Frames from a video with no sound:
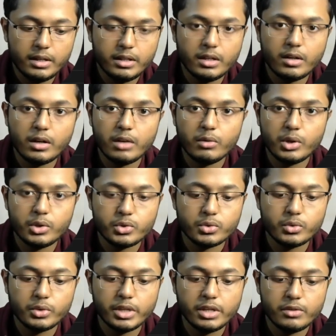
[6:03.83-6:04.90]
and here I want
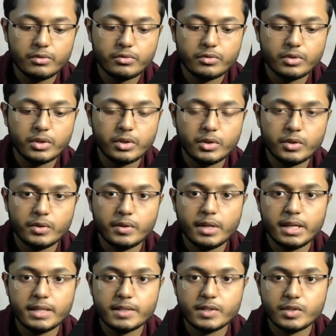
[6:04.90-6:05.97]
to give
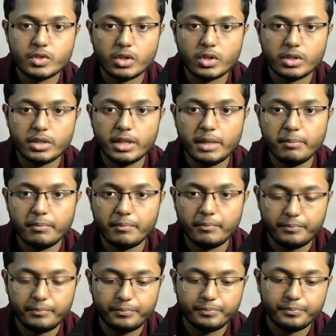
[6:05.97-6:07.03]
s dot name.
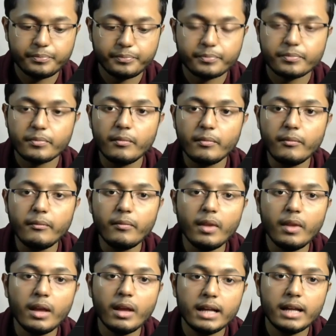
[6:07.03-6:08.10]

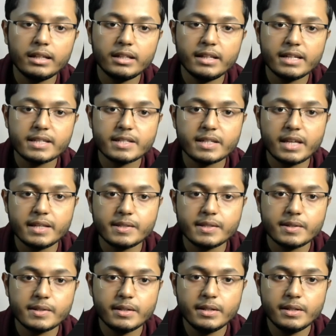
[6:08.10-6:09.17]
And the next
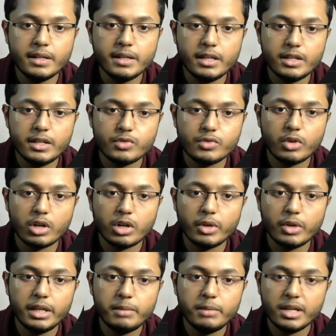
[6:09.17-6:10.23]
case is for
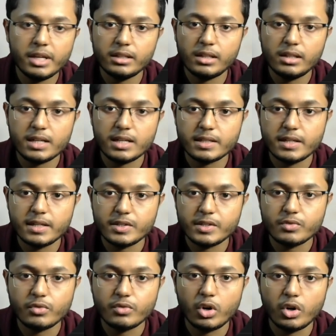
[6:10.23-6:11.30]
our enemy, and the last
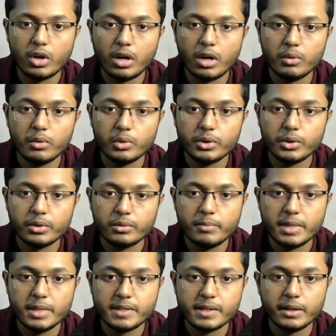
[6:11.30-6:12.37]
case is for our
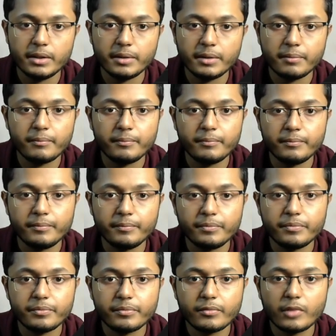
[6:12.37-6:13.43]
basically
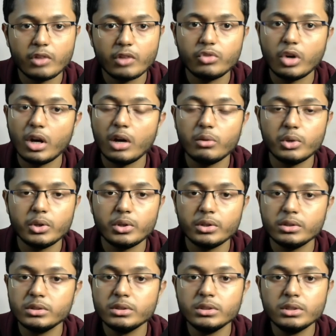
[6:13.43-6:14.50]
for
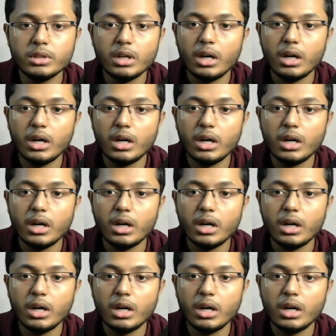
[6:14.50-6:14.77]
our